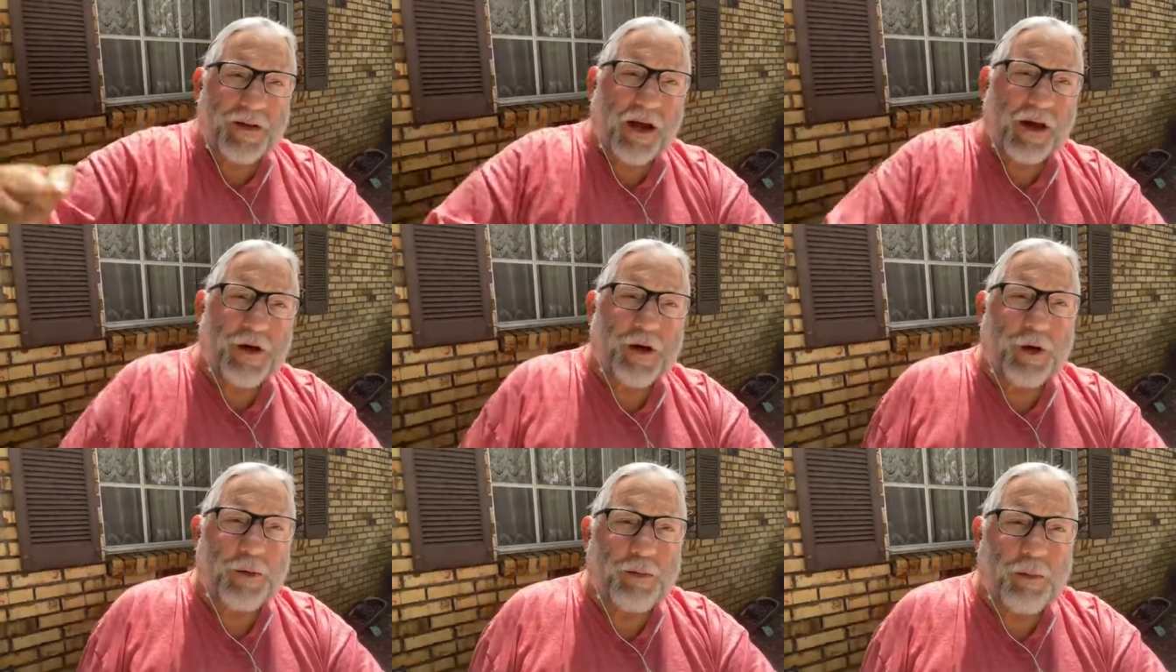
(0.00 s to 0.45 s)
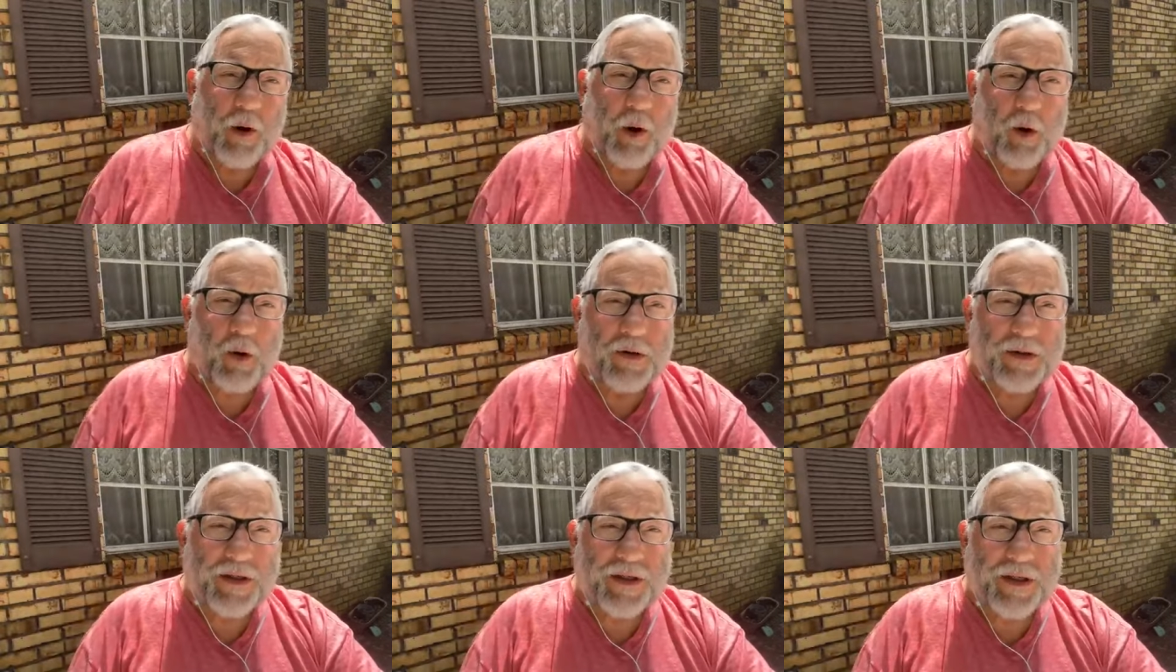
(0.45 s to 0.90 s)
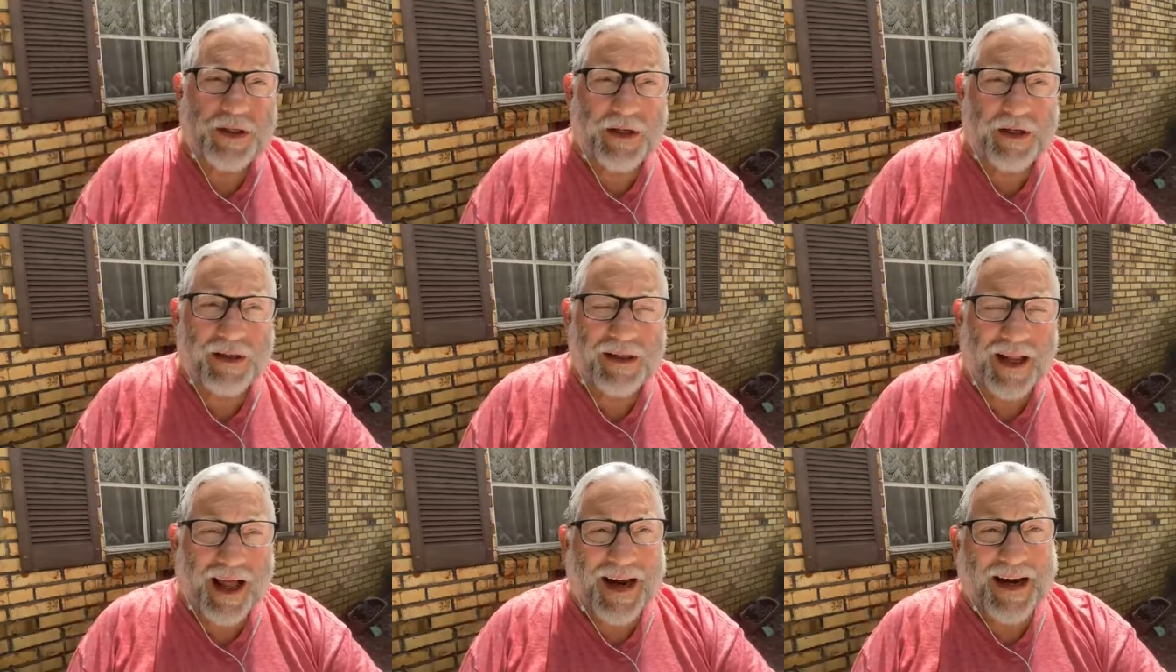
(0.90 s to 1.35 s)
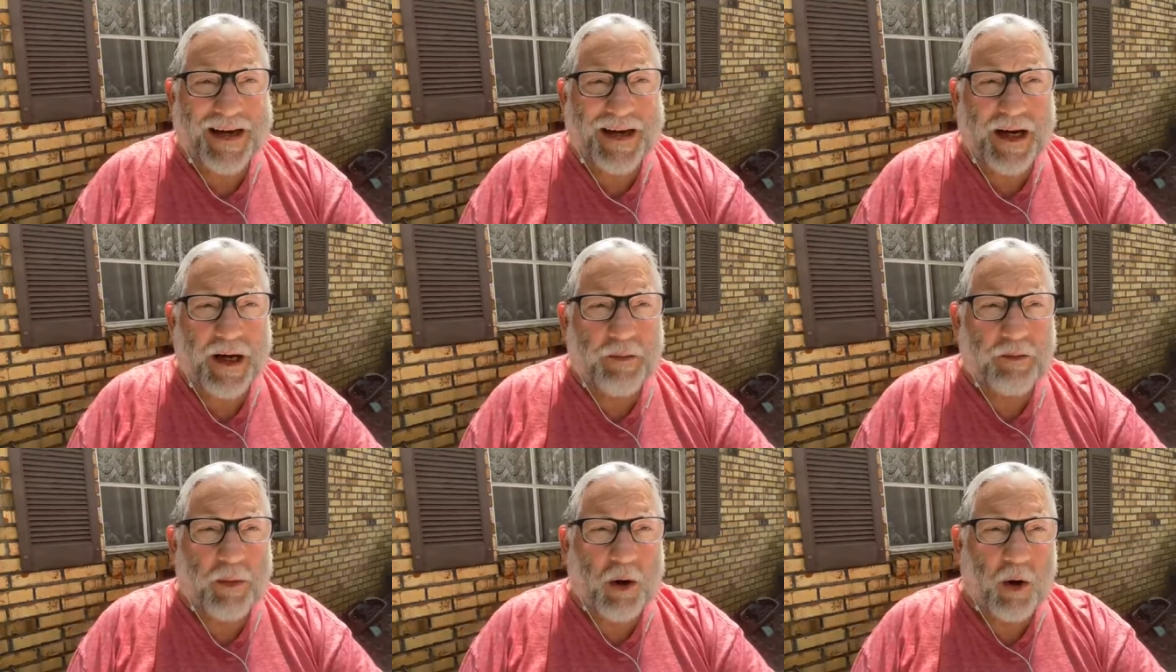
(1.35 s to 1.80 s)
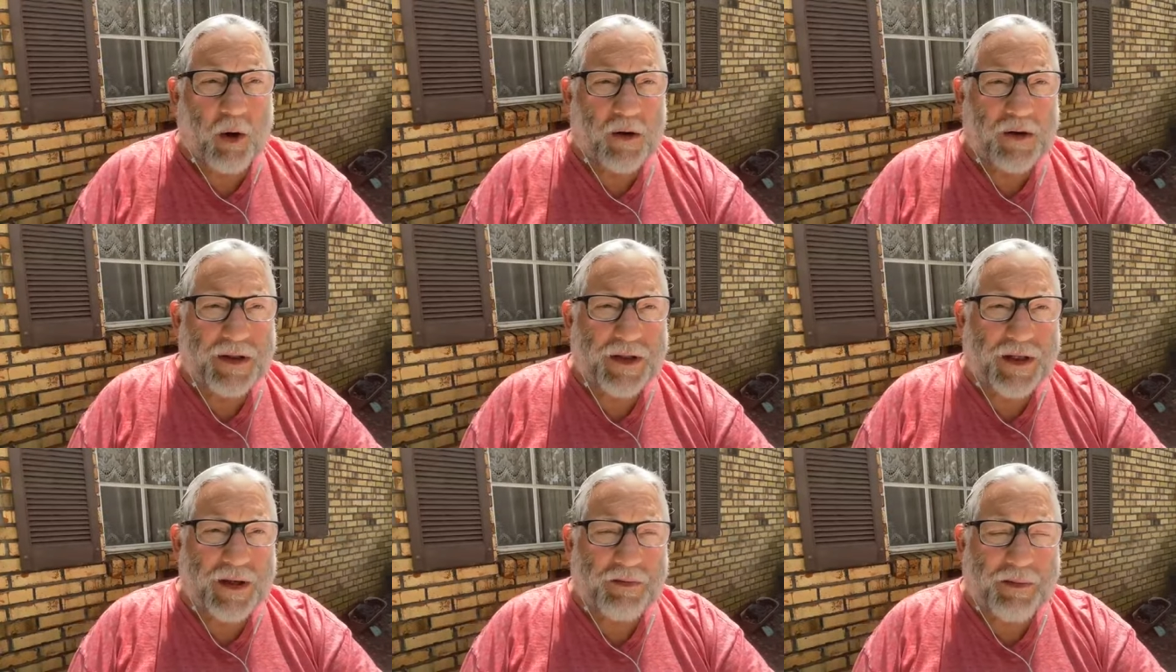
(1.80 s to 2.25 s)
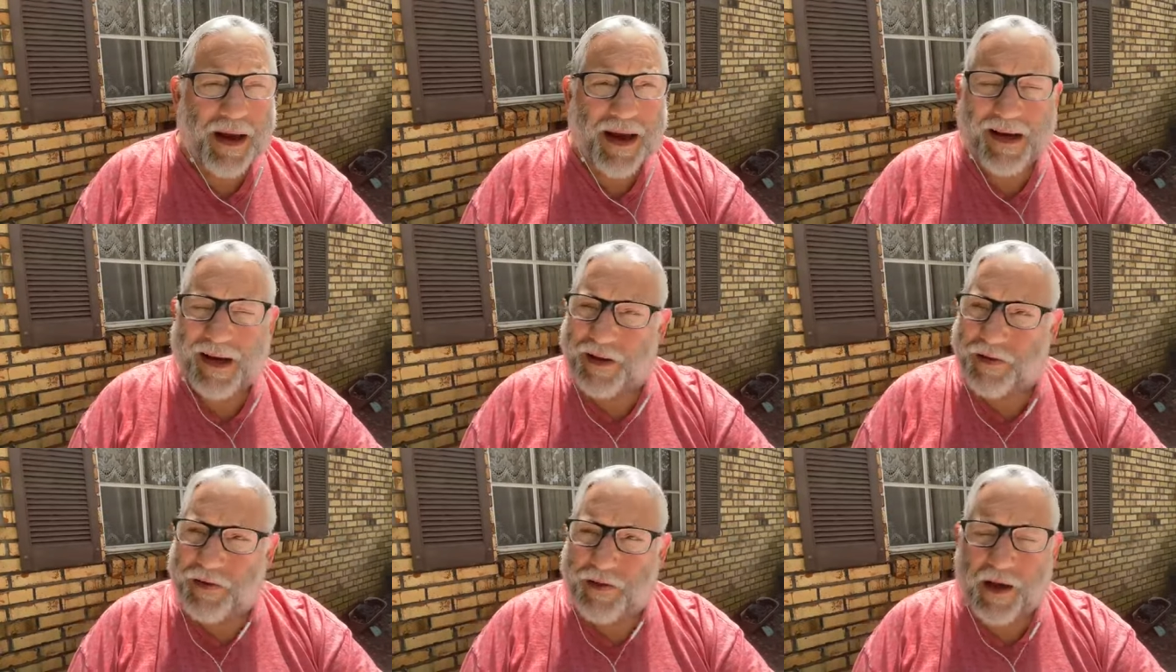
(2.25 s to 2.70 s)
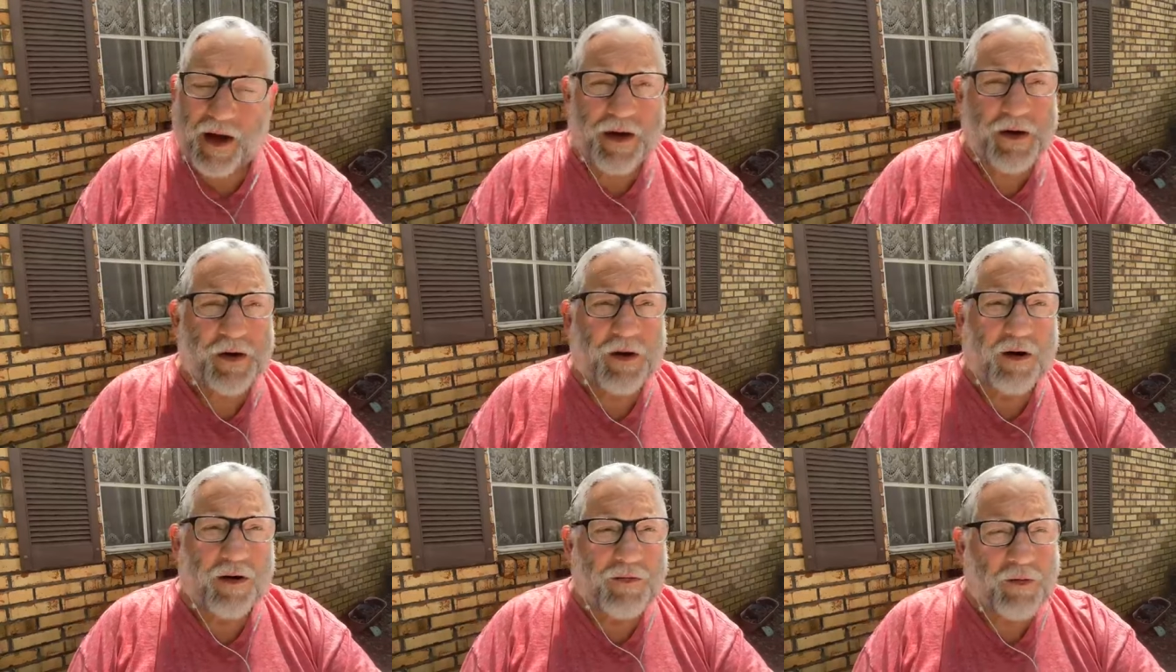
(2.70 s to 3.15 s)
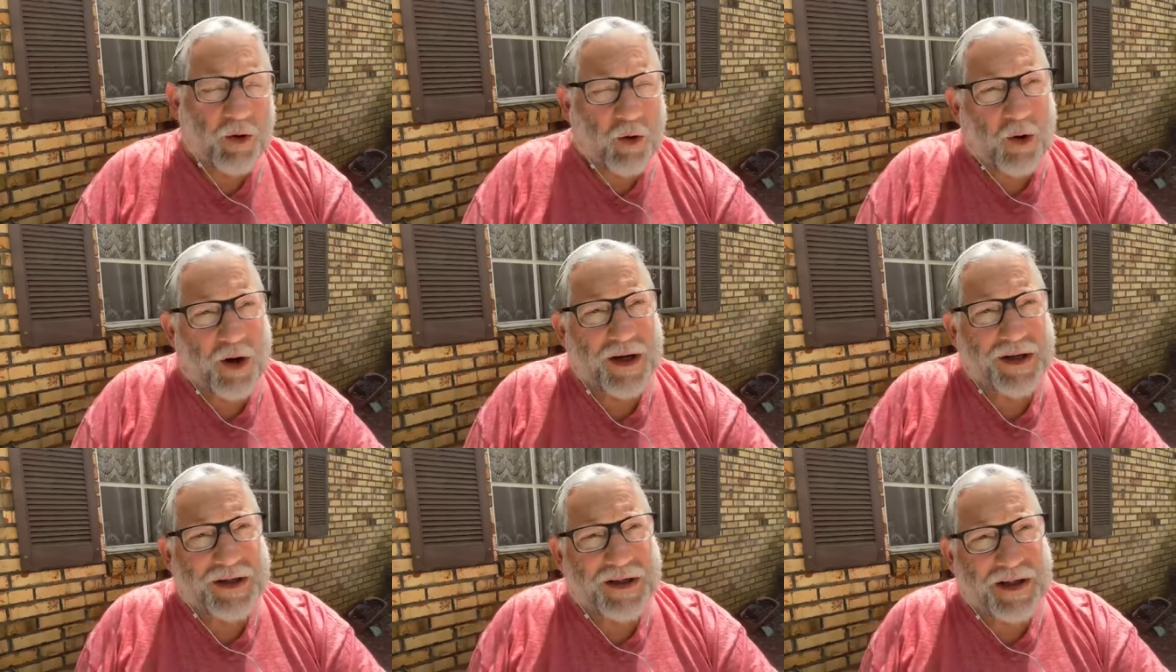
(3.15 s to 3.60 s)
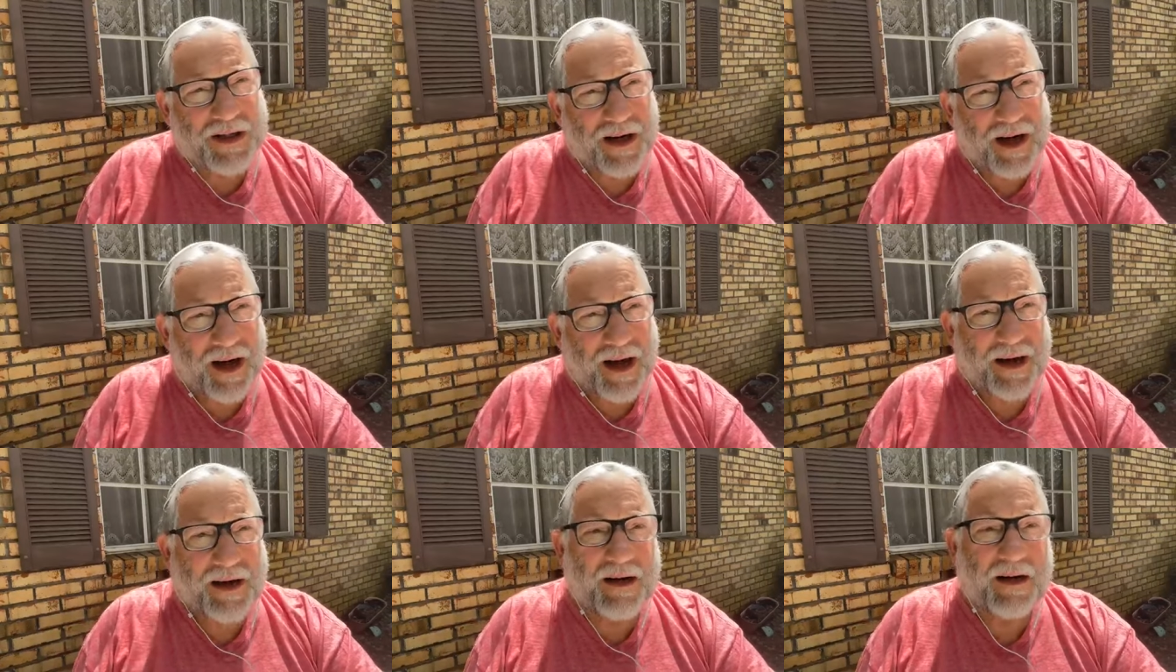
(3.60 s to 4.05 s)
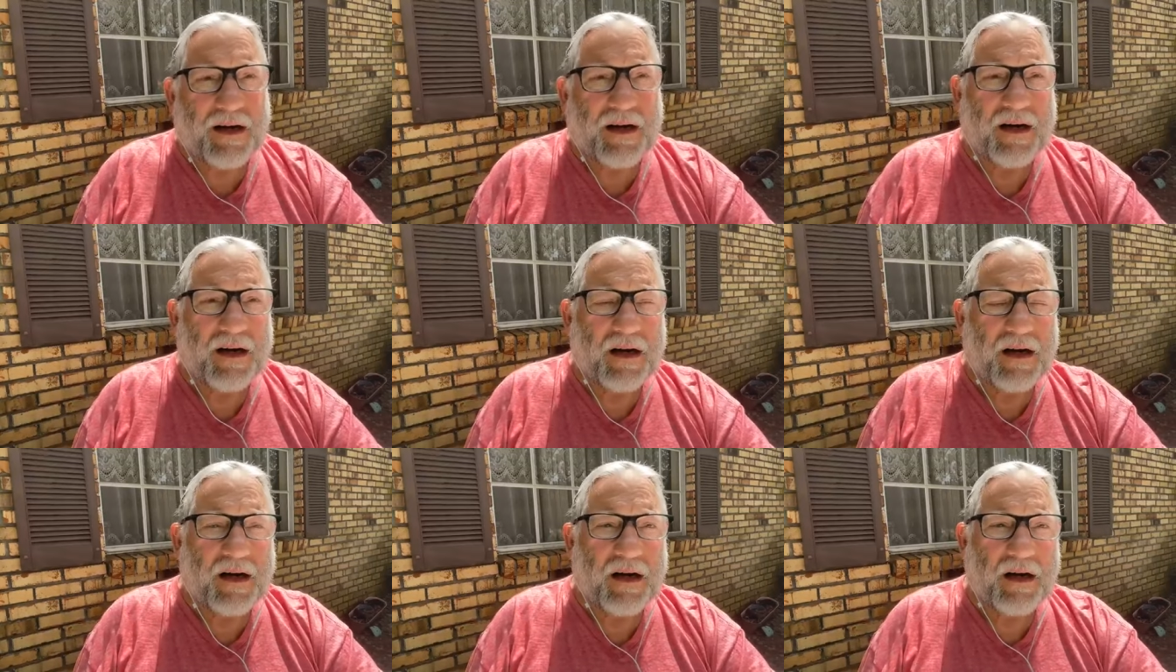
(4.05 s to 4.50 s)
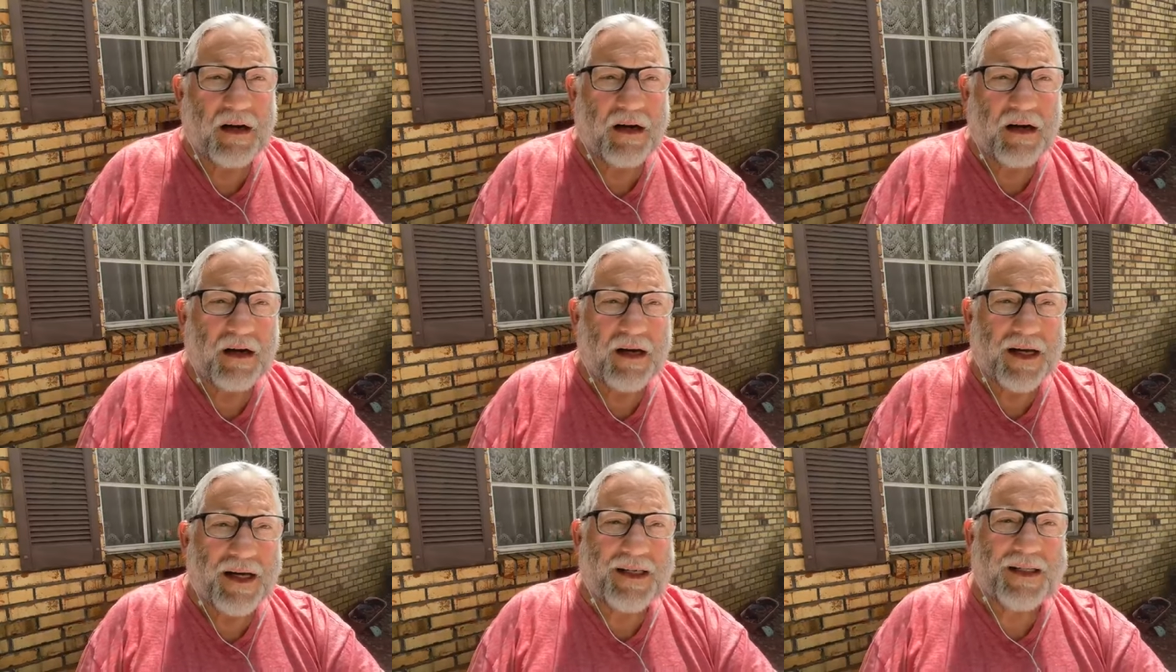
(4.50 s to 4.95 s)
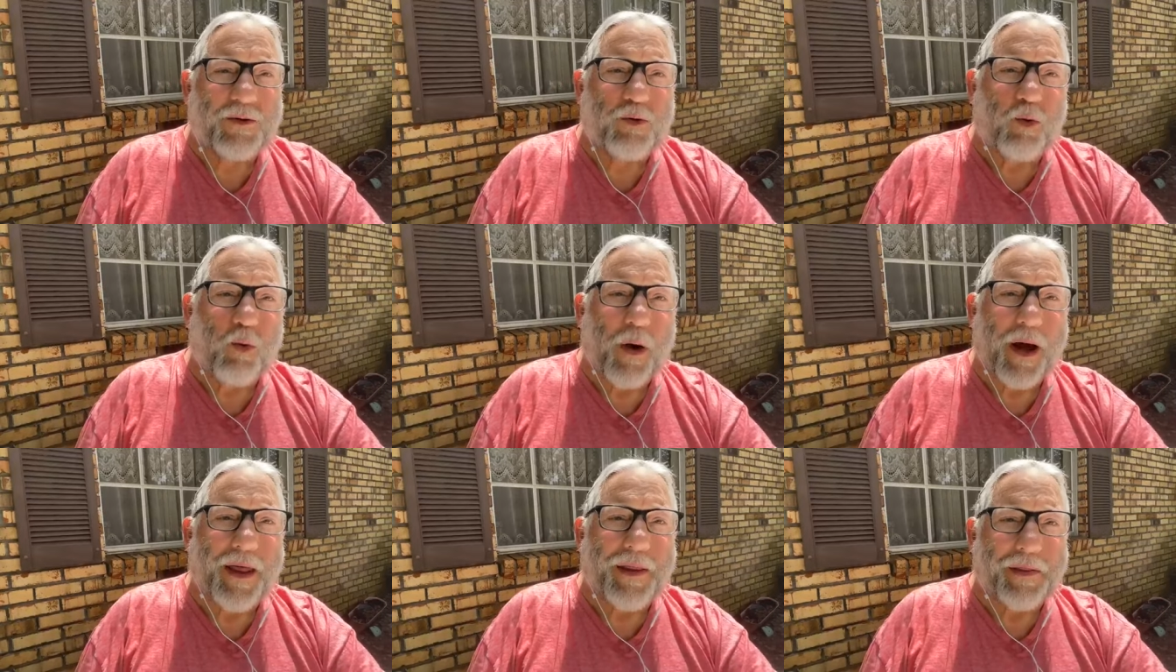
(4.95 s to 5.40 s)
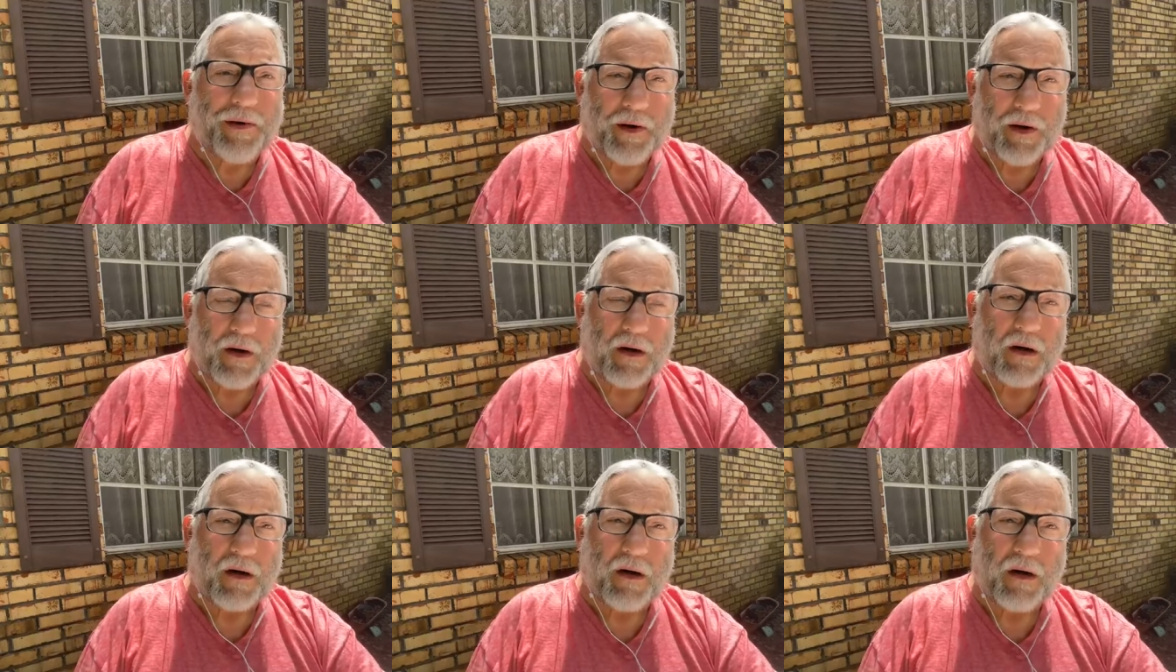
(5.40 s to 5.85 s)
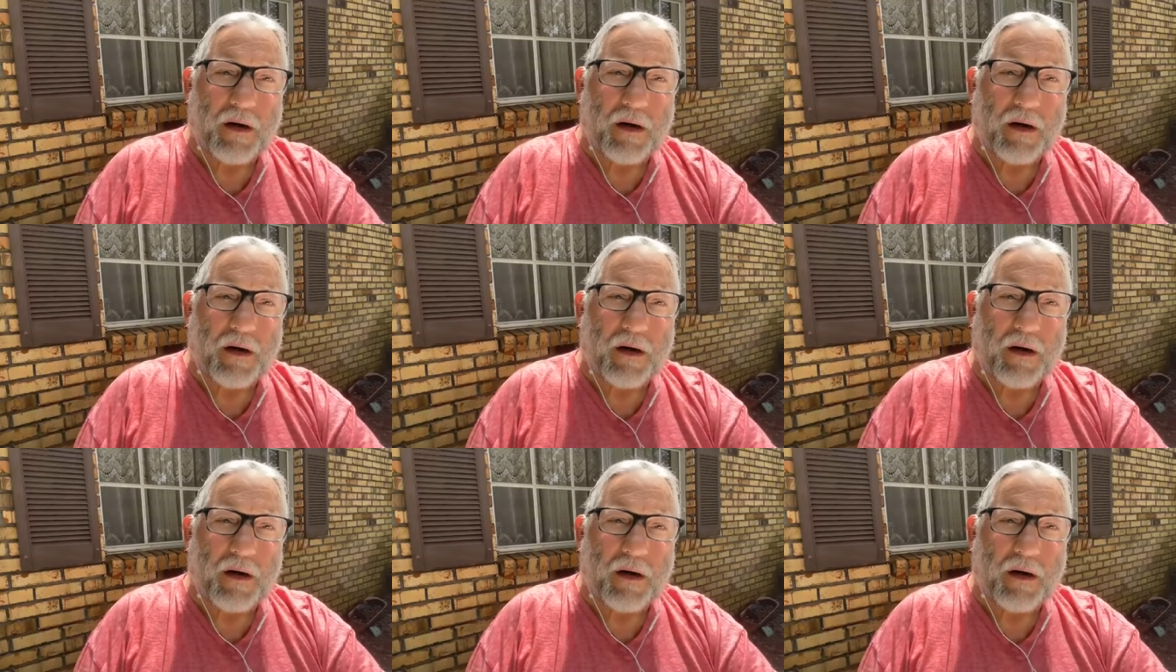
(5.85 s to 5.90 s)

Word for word: thunderbolts and lightning bolts and make it thunder? Of course not. It's weather.